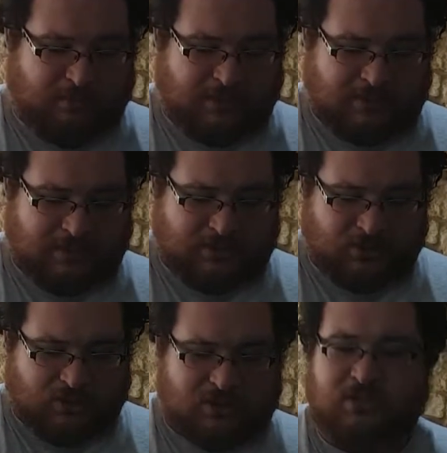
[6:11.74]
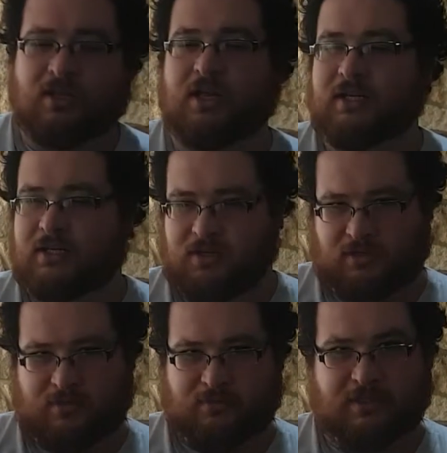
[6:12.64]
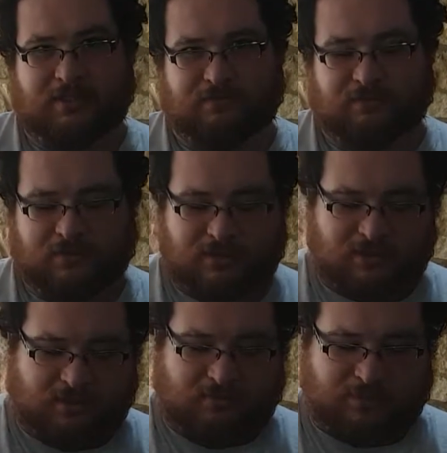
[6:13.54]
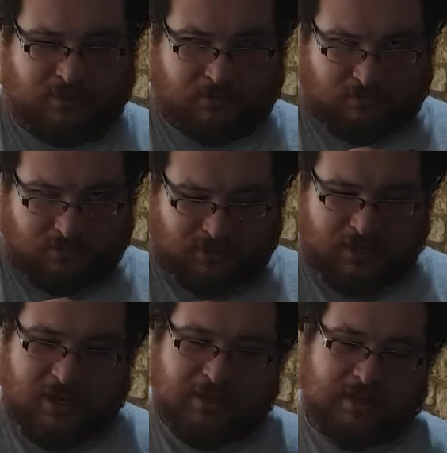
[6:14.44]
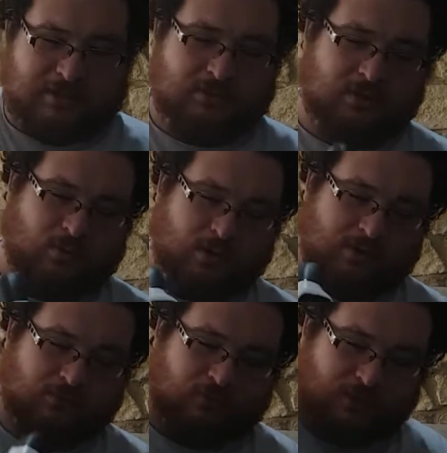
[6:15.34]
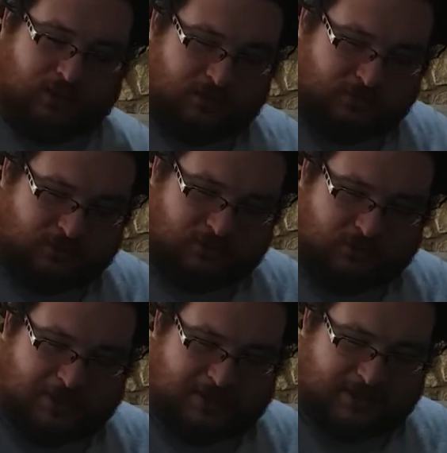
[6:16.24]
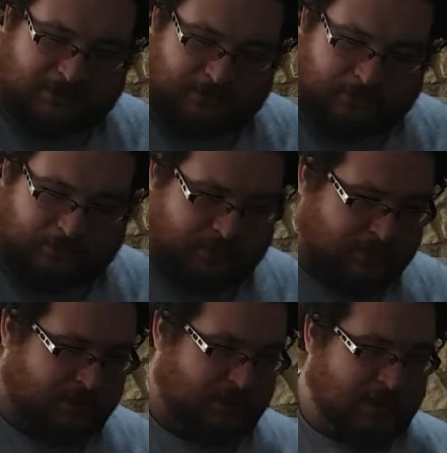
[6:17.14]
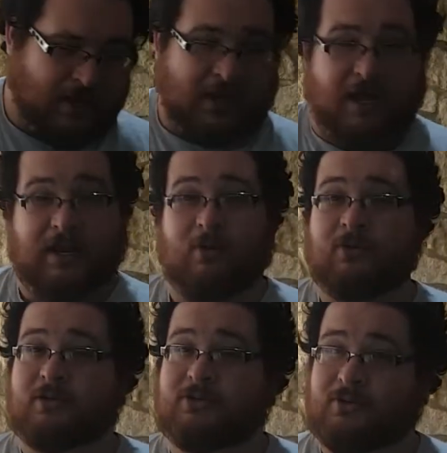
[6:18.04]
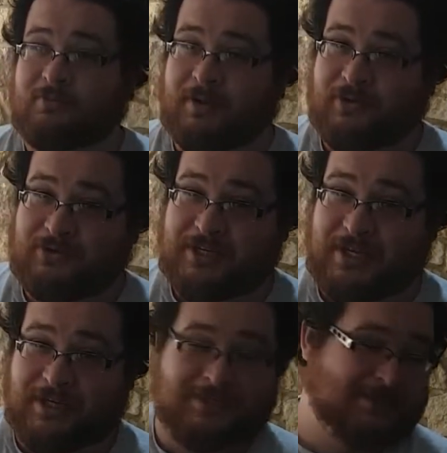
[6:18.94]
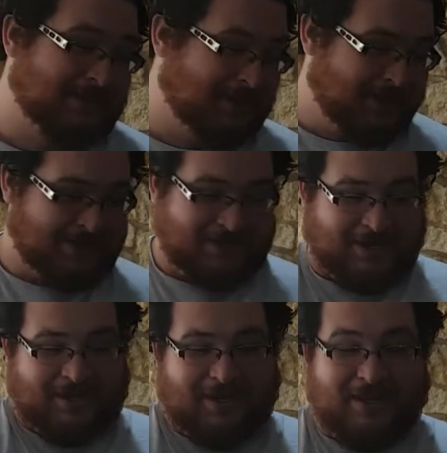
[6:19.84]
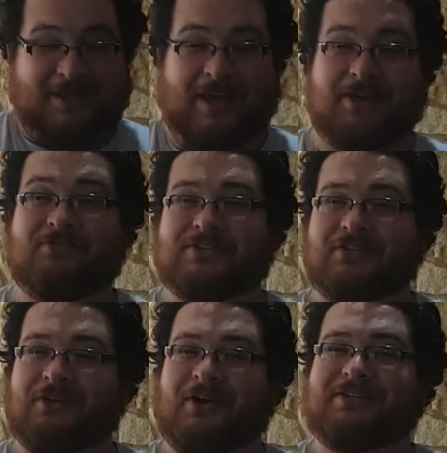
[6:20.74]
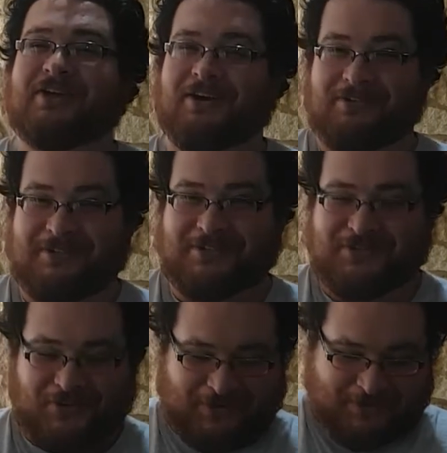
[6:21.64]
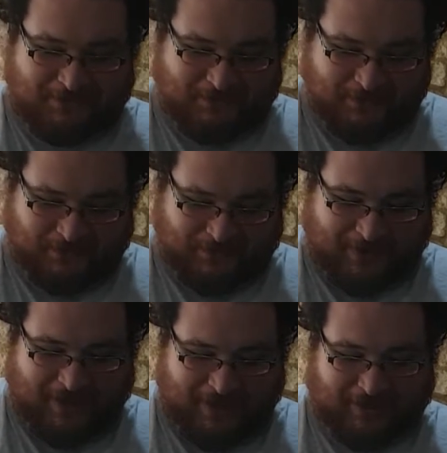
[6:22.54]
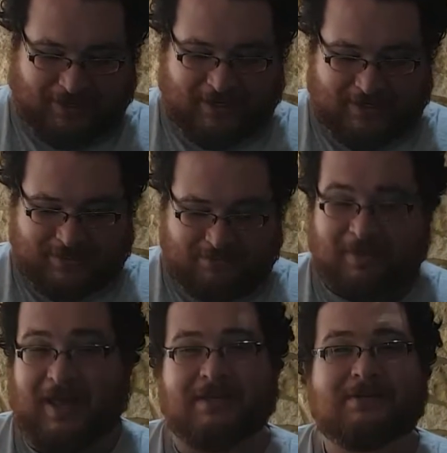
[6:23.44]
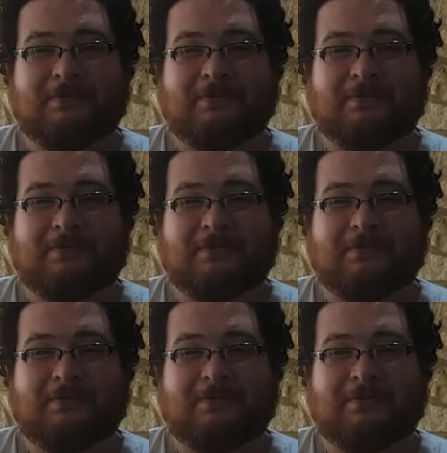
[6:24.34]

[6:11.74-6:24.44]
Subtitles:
This is just slightly ergonomically different, so that's a one-up for the ergonomics in the Wasani. And now we're going to compare it against an original Atari controller. It's bad.